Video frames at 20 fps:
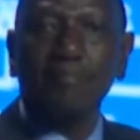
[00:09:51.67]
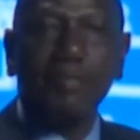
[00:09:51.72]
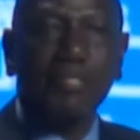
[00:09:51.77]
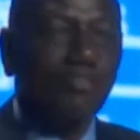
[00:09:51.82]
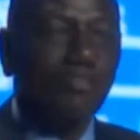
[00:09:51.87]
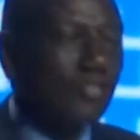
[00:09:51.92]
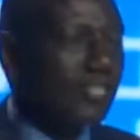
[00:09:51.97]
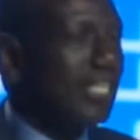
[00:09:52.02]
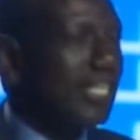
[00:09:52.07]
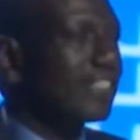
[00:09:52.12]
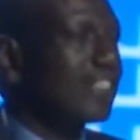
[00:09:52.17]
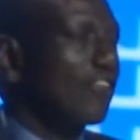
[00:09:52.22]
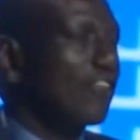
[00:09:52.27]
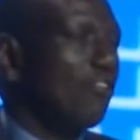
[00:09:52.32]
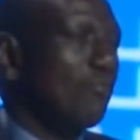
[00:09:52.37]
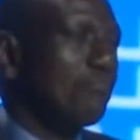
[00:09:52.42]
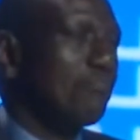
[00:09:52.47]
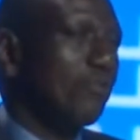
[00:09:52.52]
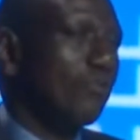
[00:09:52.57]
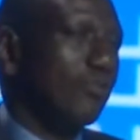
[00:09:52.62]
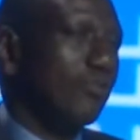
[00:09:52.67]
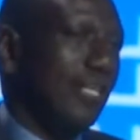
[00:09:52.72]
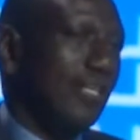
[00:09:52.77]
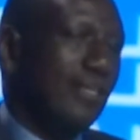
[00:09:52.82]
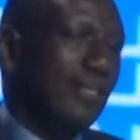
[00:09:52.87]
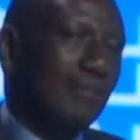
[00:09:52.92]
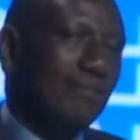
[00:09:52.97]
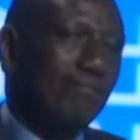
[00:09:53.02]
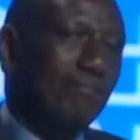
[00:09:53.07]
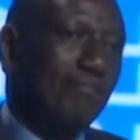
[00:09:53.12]
because he has a computer
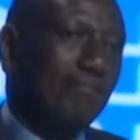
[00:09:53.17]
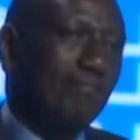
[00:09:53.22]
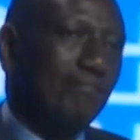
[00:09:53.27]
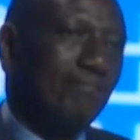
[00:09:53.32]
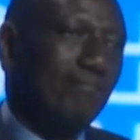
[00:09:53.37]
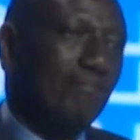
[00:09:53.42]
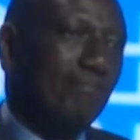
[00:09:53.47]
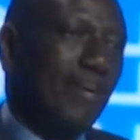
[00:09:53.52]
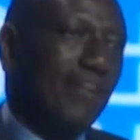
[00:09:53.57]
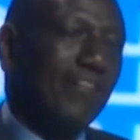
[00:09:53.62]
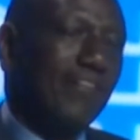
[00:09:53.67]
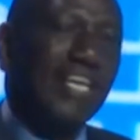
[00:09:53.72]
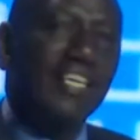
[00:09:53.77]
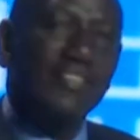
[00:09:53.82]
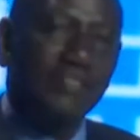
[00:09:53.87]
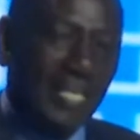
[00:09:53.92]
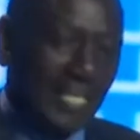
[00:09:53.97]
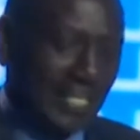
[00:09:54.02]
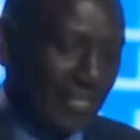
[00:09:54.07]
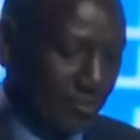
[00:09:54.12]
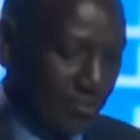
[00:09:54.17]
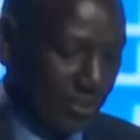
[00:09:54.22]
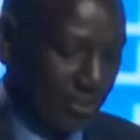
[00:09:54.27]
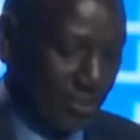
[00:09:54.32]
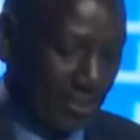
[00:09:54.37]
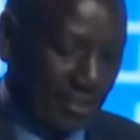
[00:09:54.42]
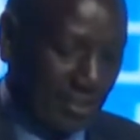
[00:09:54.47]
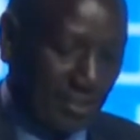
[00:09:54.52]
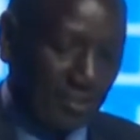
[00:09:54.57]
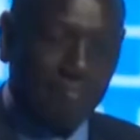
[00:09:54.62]
and there is
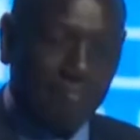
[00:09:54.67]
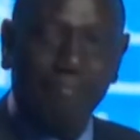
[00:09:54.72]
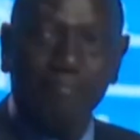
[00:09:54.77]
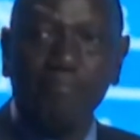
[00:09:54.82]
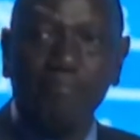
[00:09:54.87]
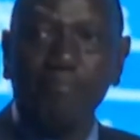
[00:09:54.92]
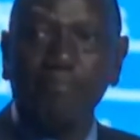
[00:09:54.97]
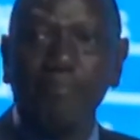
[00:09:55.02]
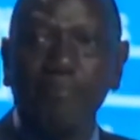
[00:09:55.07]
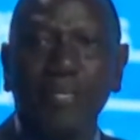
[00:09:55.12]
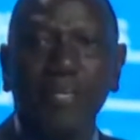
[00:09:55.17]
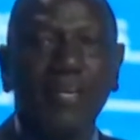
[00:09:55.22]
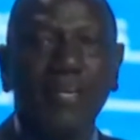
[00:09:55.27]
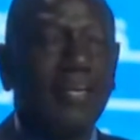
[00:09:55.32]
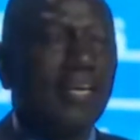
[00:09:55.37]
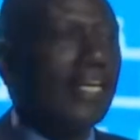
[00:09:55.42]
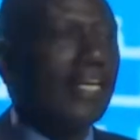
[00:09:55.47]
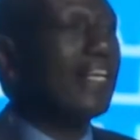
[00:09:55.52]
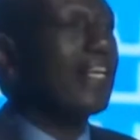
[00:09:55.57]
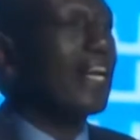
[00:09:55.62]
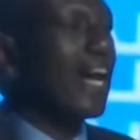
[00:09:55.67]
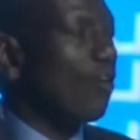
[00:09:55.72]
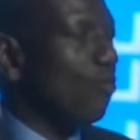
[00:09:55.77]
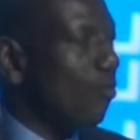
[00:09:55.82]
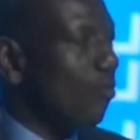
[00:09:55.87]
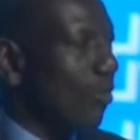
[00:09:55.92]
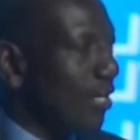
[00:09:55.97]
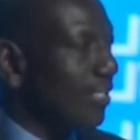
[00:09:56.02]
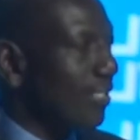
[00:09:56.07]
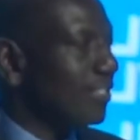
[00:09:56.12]
electricity, he now
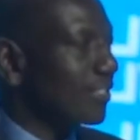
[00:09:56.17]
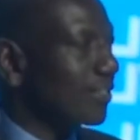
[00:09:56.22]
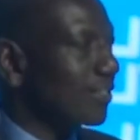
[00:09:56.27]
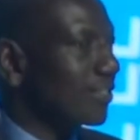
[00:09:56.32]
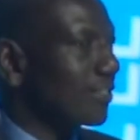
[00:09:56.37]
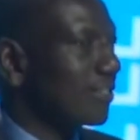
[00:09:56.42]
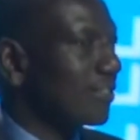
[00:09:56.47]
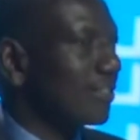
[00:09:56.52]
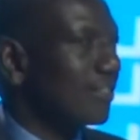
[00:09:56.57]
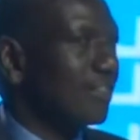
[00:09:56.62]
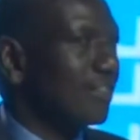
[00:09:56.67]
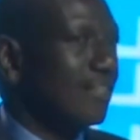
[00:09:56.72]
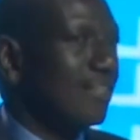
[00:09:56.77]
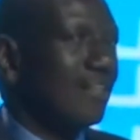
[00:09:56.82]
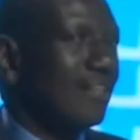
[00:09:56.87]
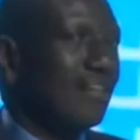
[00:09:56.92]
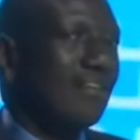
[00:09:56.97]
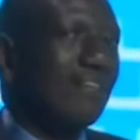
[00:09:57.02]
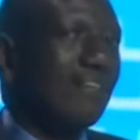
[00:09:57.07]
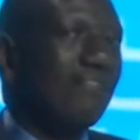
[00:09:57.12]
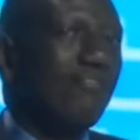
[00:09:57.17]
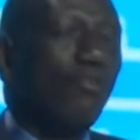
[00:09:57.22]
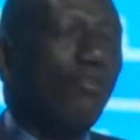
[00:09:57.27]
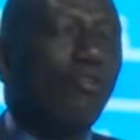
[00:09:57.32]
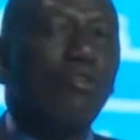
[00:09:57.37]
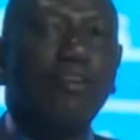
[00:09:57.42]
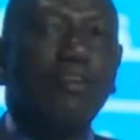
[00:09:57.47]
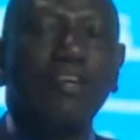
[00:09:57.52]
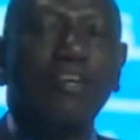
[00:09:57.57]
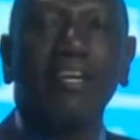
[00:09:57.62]
works
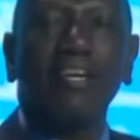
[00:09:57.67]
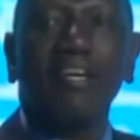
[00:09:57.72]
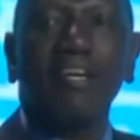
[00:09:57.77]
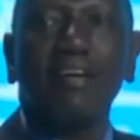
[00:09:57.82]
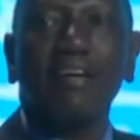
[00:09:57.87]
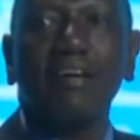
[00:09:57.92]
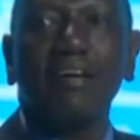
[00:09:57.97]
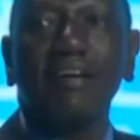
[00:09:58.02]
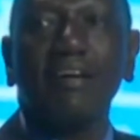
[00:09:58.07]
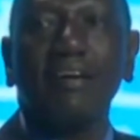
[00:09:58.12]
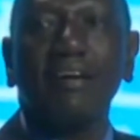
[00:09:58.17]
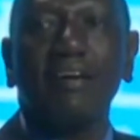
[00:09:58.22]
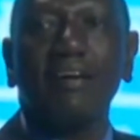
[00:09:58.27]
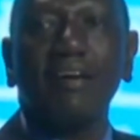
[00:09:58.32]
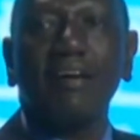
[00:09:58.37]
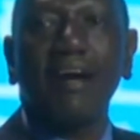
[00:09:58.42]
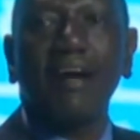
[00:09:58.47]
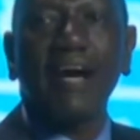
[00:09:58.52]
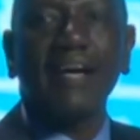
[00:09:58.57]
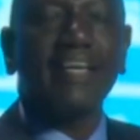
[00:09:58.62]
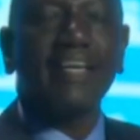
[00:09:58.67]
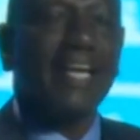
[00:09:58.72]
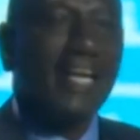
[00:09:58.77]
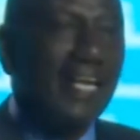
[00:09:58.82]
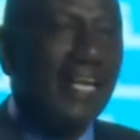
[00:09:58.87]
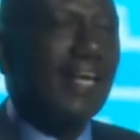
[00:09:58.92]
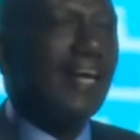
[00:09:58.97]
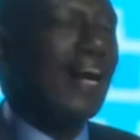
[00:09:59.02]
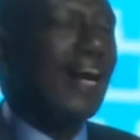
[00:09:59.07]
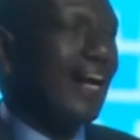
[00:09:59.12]
for an
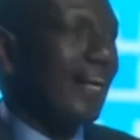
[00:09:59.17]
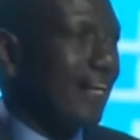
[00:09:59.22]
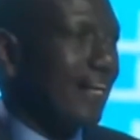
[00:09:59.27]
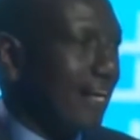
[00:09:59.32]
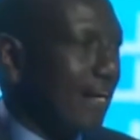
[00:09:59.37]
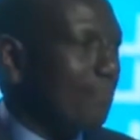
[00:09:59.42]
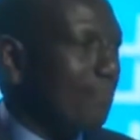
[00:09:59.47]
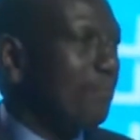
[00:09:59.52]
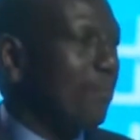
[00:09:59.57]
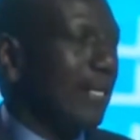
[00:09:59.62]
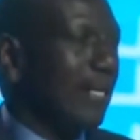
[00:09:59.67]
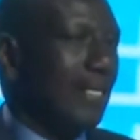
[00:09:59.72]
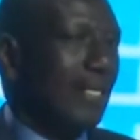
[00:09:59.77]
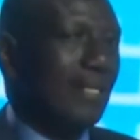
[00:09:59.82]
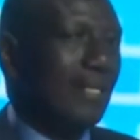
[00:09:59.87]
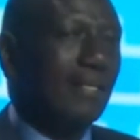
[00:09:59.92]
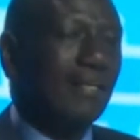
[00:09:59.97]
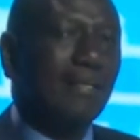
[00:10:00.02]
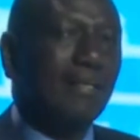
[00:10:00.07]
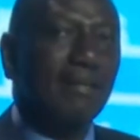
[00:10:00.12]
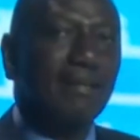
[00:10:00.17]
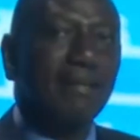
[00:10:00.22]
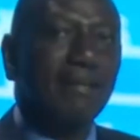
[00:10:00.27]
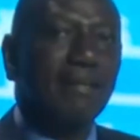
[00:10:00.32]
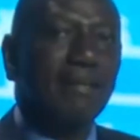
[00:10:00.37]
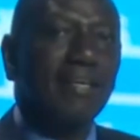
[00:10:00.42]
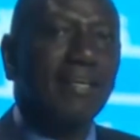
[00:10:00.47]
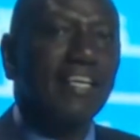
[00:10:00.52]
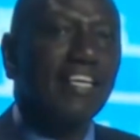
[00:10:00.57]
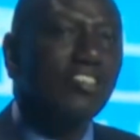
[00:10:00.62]
AI company
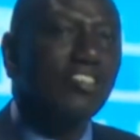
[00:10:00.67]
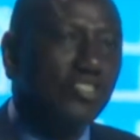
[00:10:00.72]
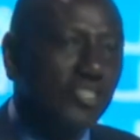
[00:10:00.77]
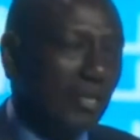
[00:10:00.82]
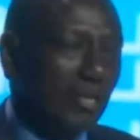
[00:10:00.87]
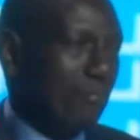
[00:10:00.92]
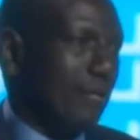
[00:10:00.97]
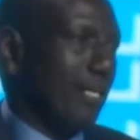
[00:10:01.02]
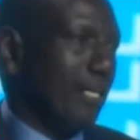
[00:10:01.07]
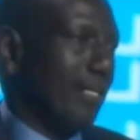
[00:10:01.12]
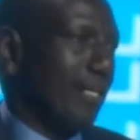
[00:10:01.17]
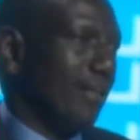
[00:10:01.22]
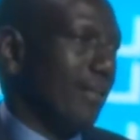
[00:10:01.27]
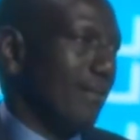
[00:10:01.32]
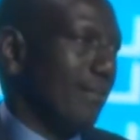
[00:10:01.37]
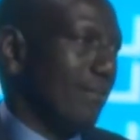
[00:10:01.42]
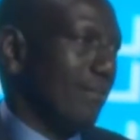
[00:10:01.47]
in Germany.